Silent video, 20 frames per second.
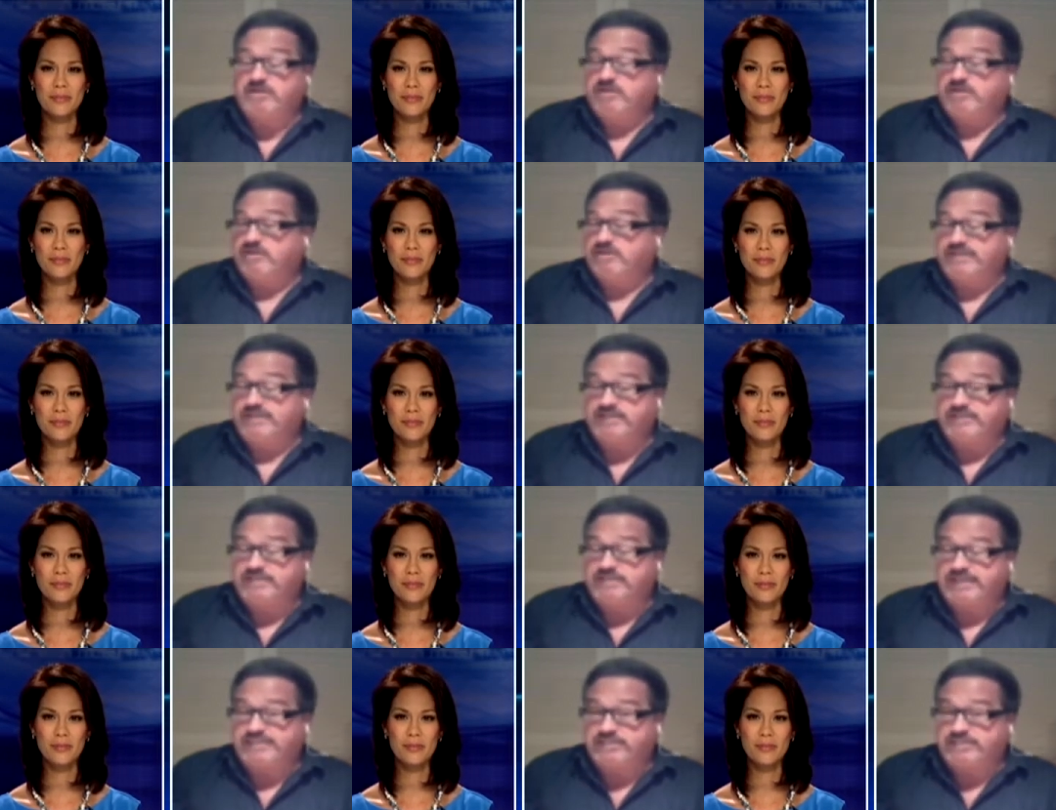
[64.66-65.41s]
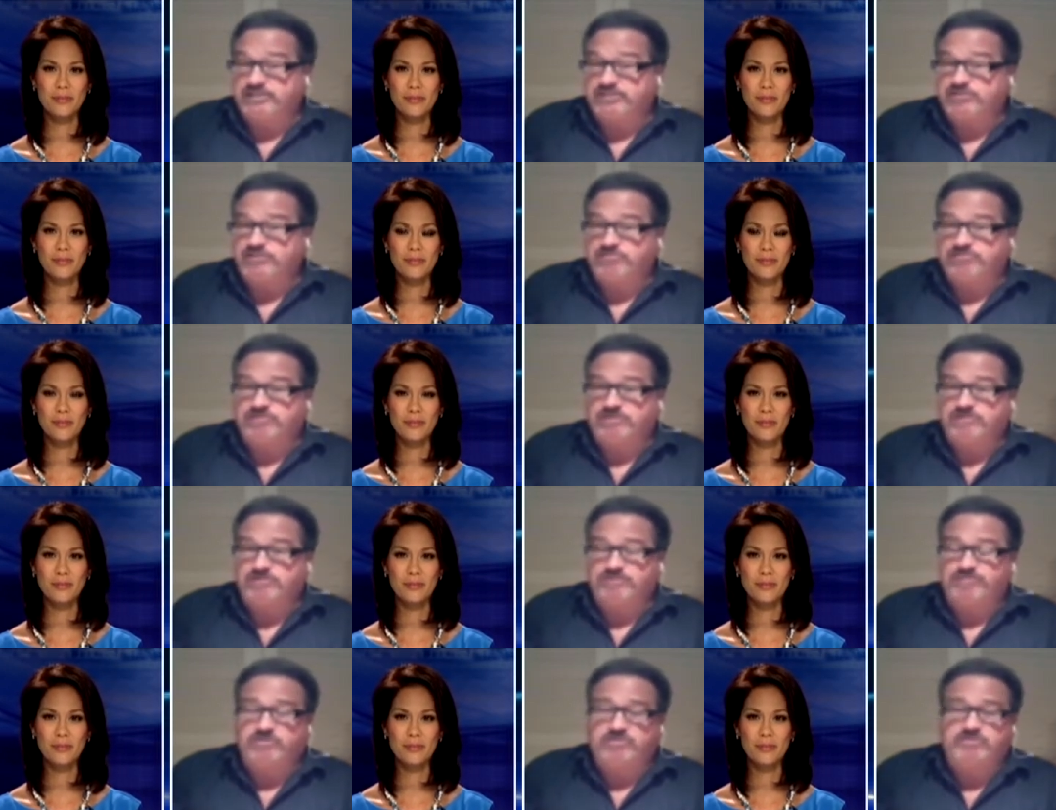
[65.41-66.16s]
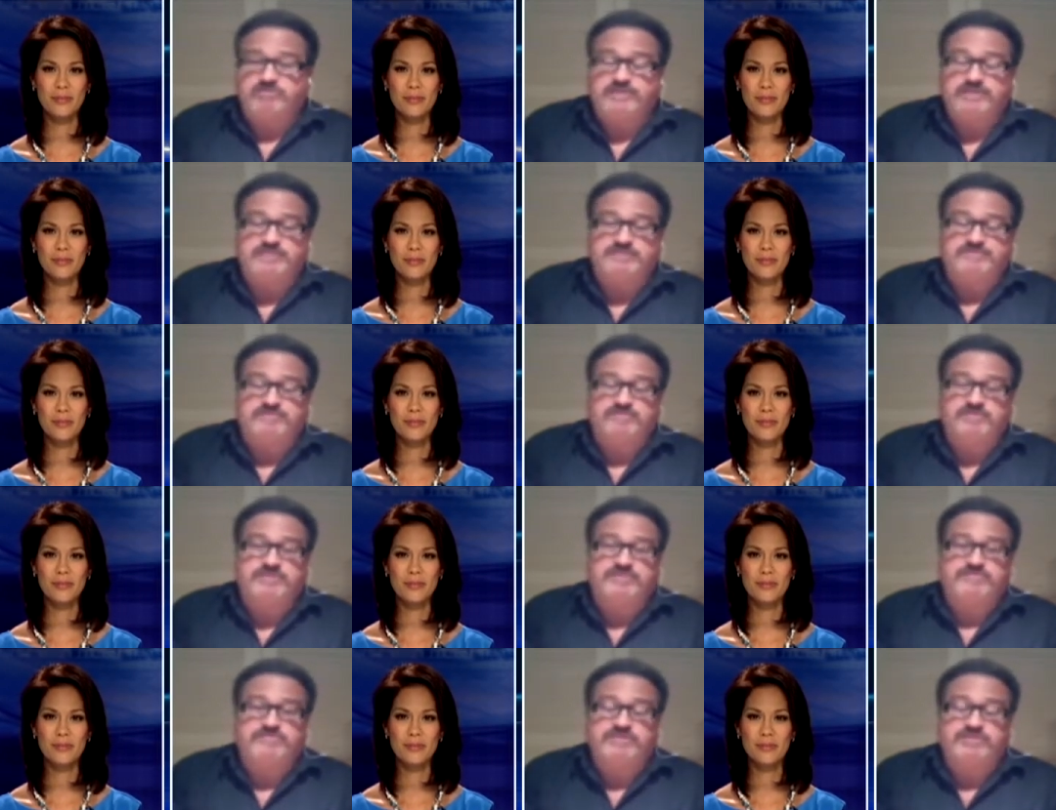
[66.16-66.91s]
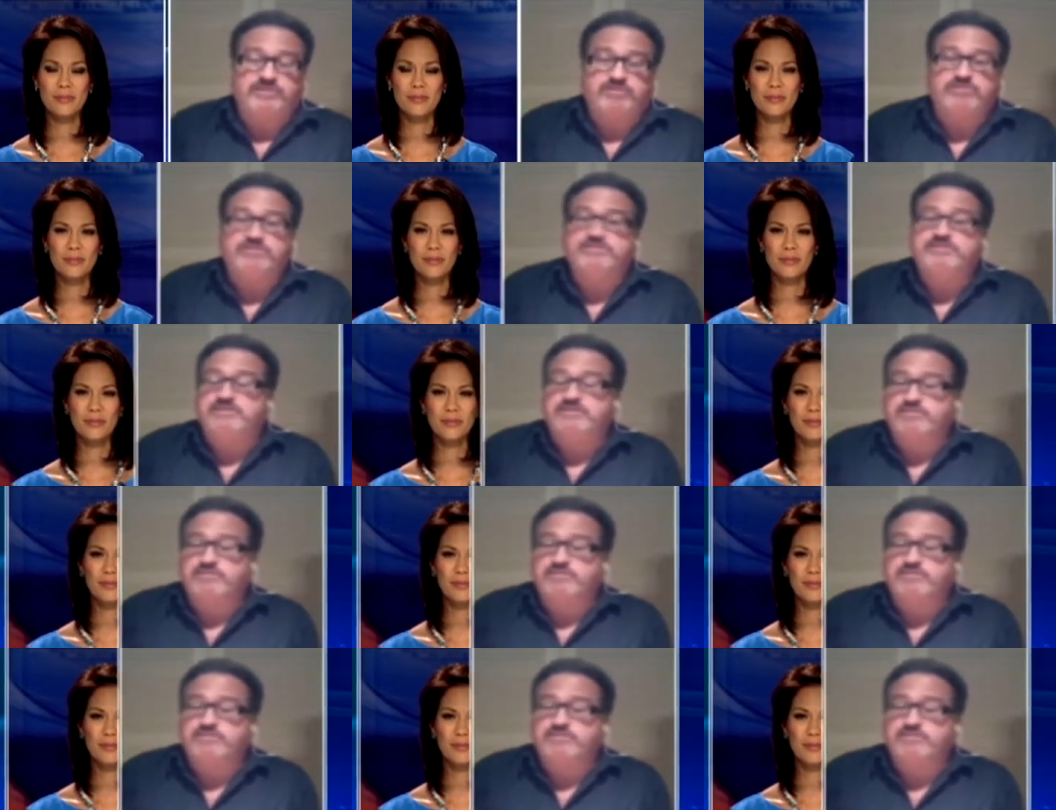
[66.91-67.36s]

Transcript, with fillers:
Speaker 1: Yes, I do. There were protests for civil unions as